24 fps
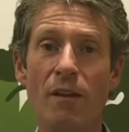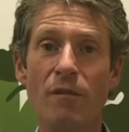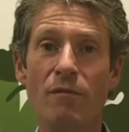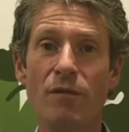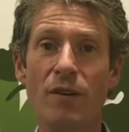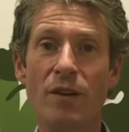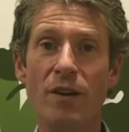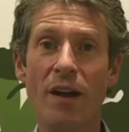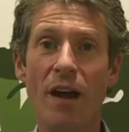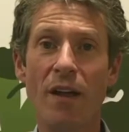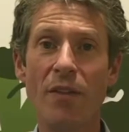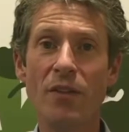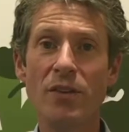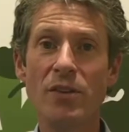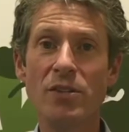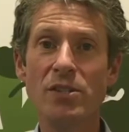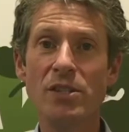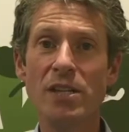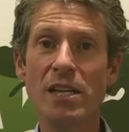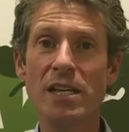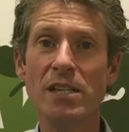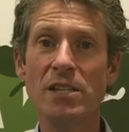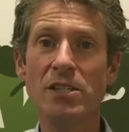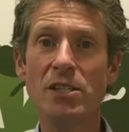For others,
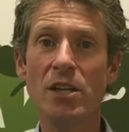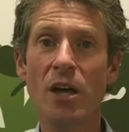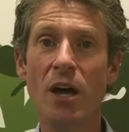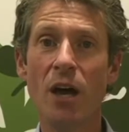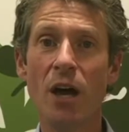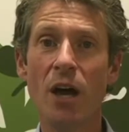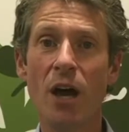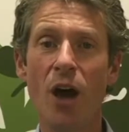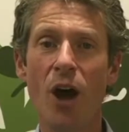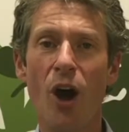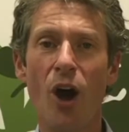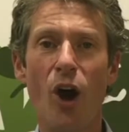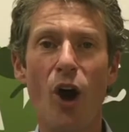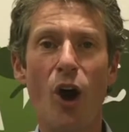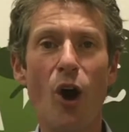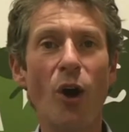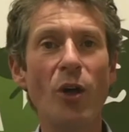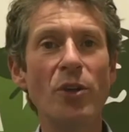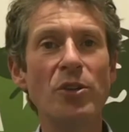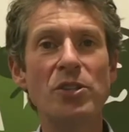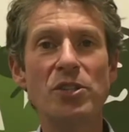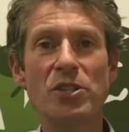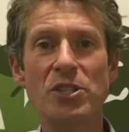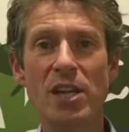it's an
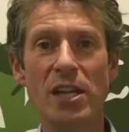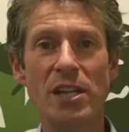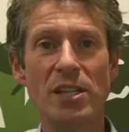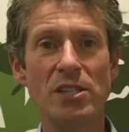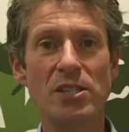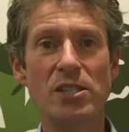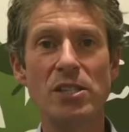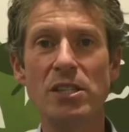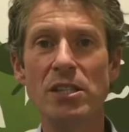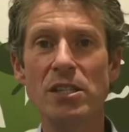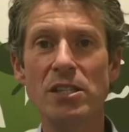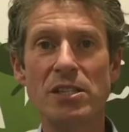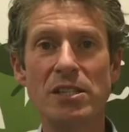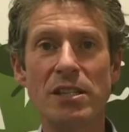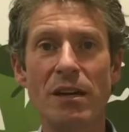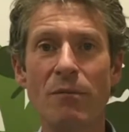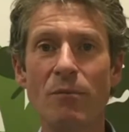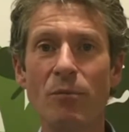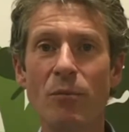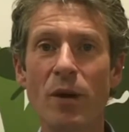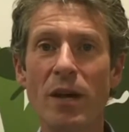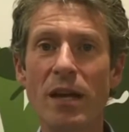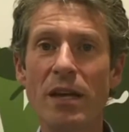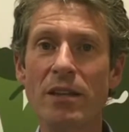odd sense that in
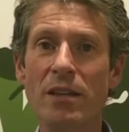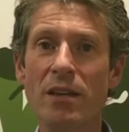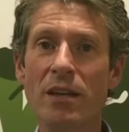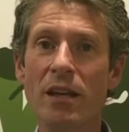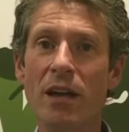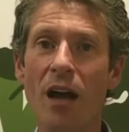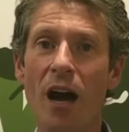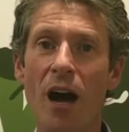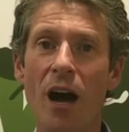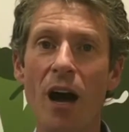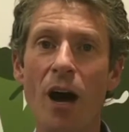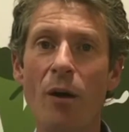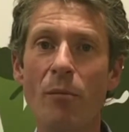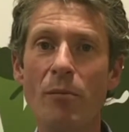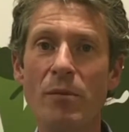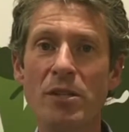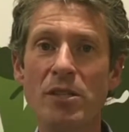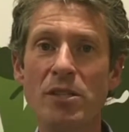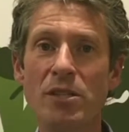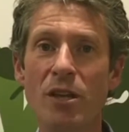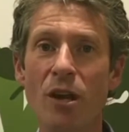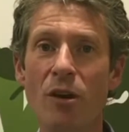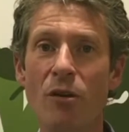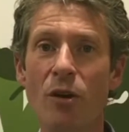some way the arm
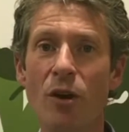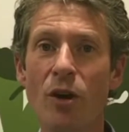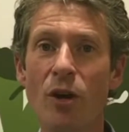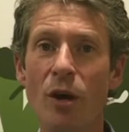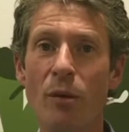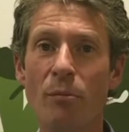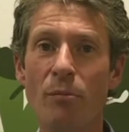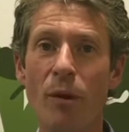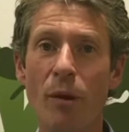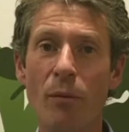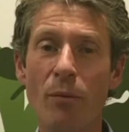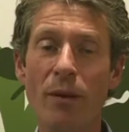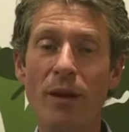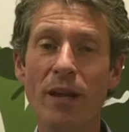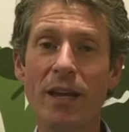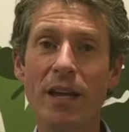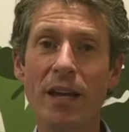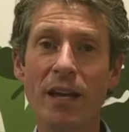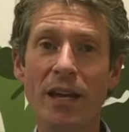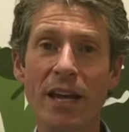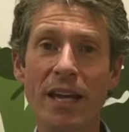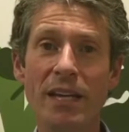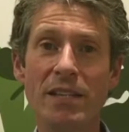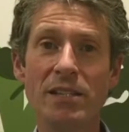is no longer properly
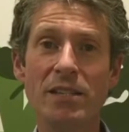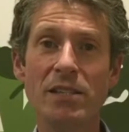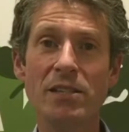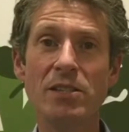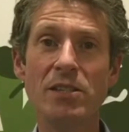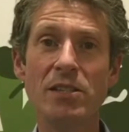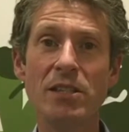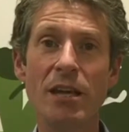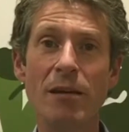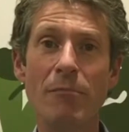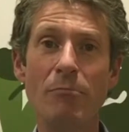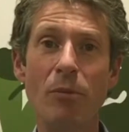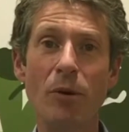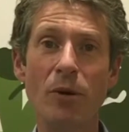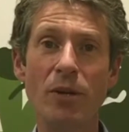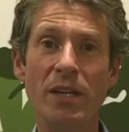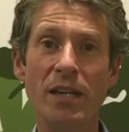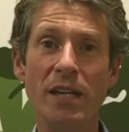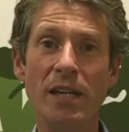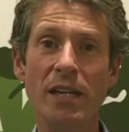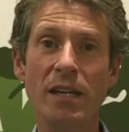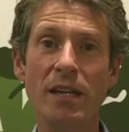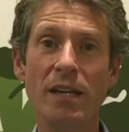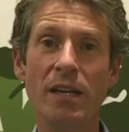connected to their
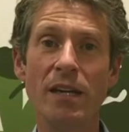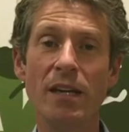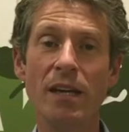body.